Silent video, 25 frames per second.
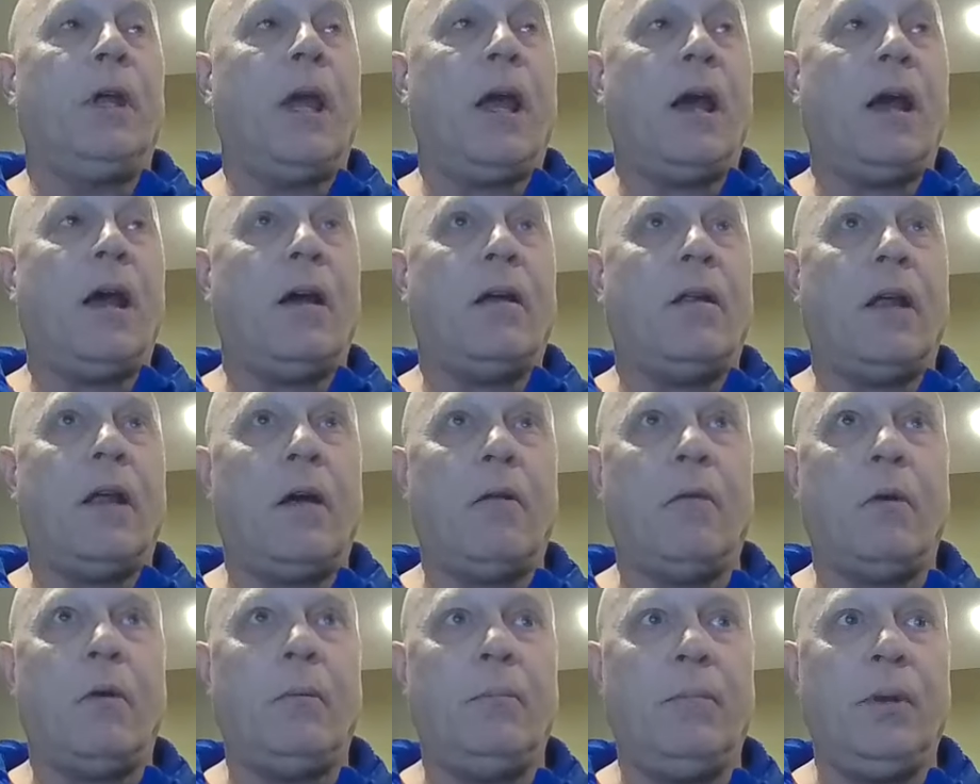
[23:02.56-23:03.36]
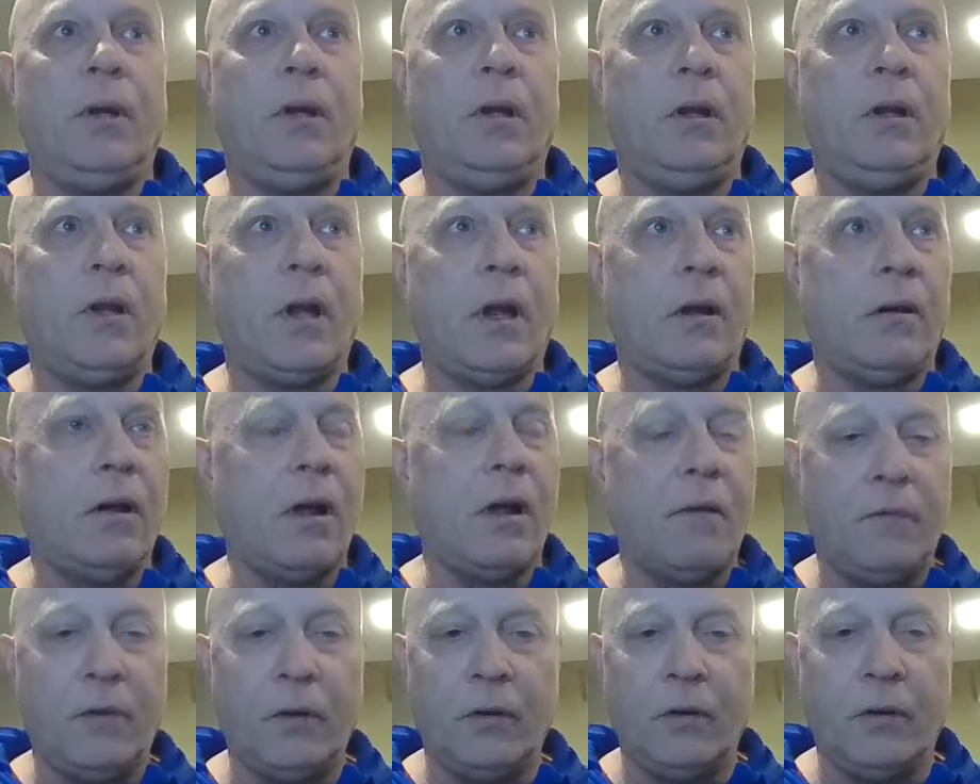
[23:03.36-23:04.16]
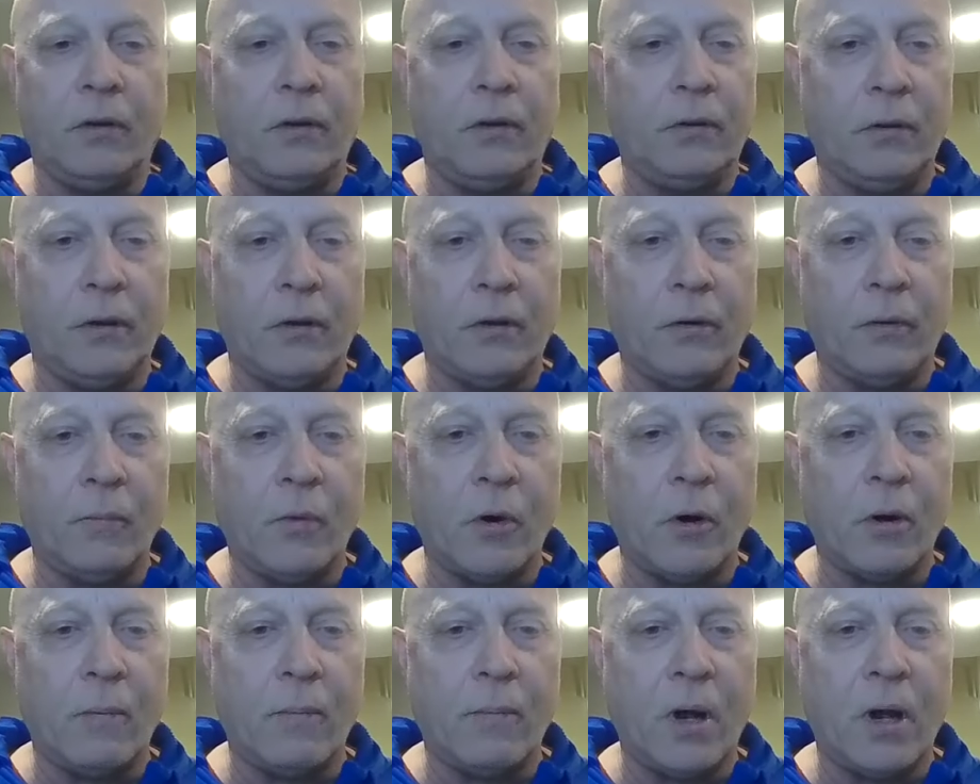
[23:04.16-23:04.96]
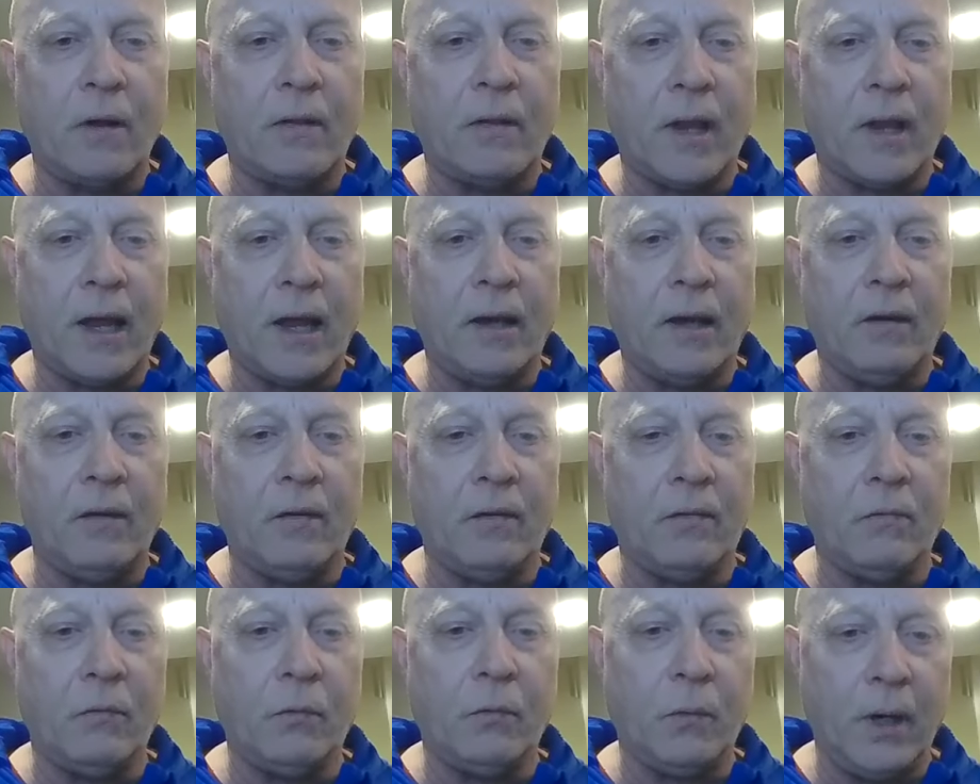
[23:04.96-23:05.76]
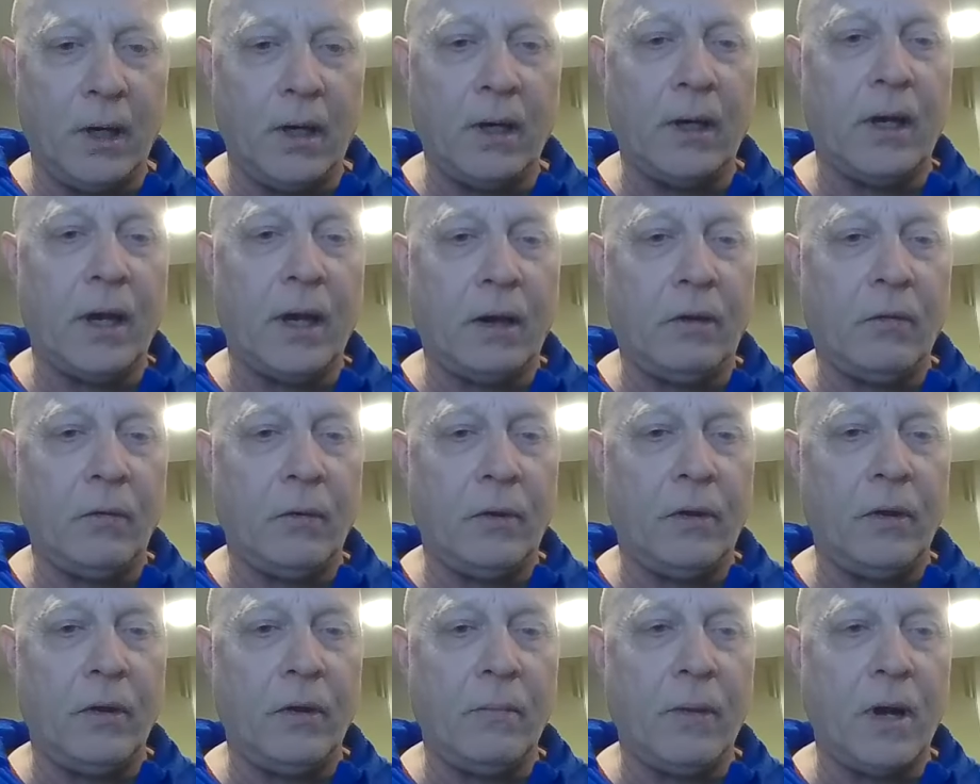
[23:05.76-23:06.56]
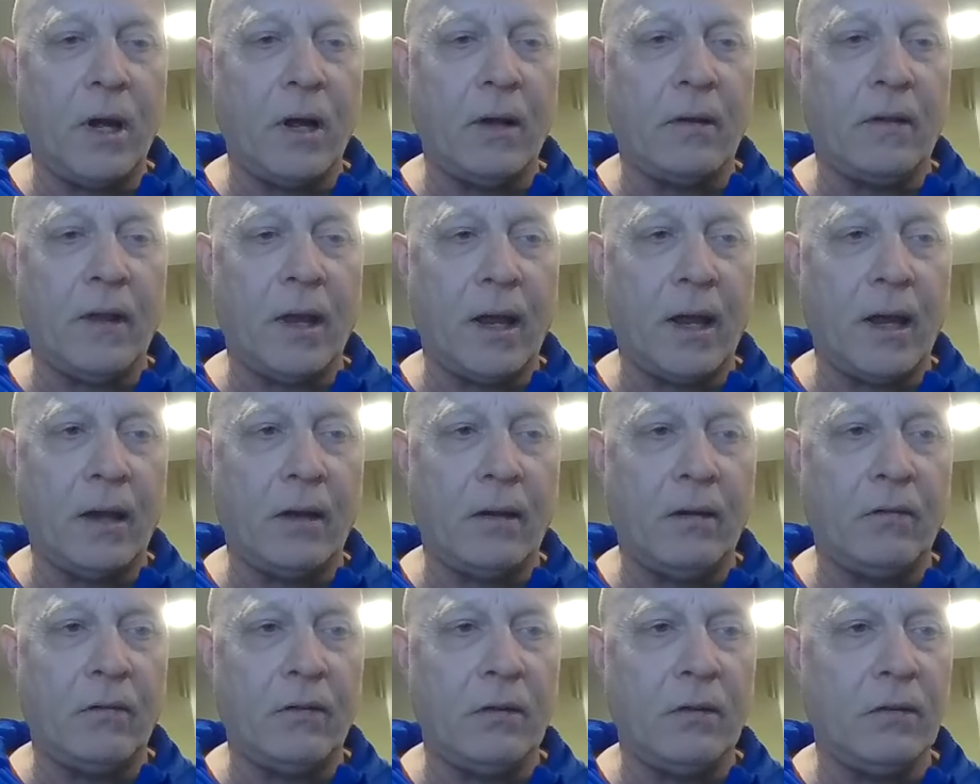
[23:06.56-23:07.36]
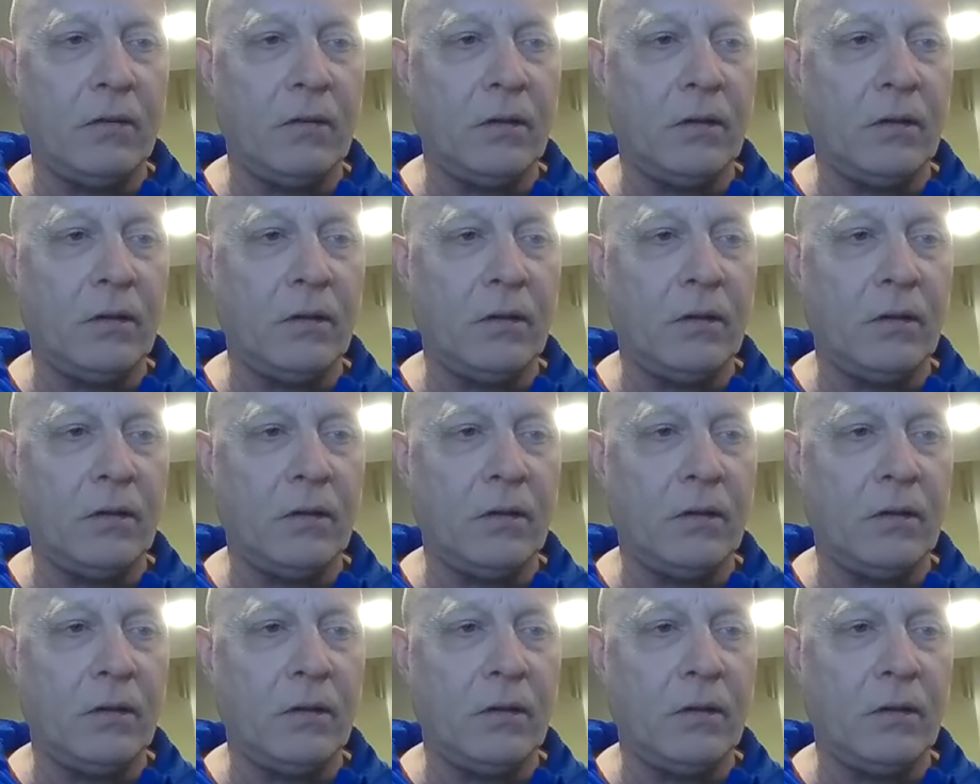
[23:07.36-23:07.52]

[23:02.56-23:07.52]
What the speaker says: yeah, that would be, I'd love to learn more about that and reconnect with you about that.